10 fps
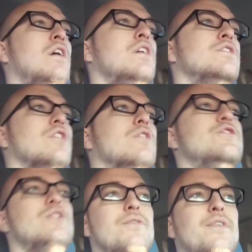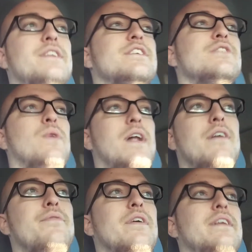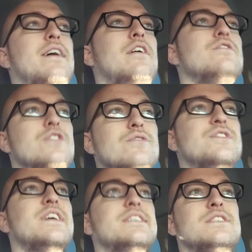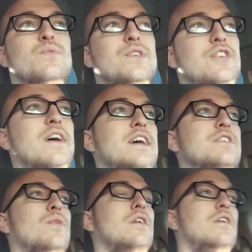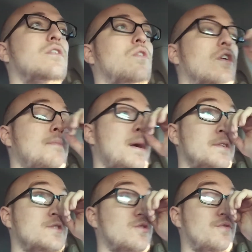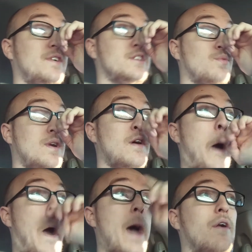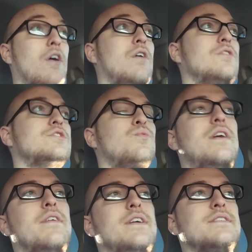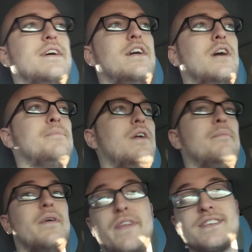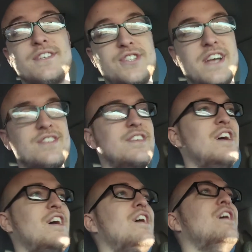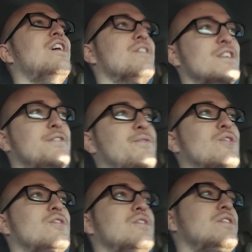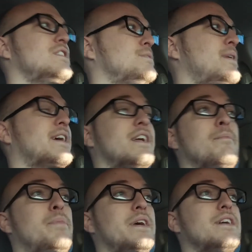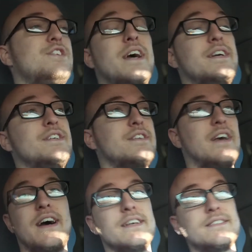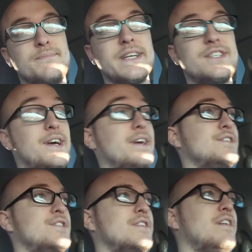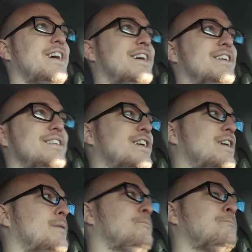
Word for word: So June fifth is when I find out. June sixth is when you guys will, or maybe June fifth as well. I don't know. Just whenever I decide to upload it. But things are changing. This fool is making a big change, guys, big change, and um,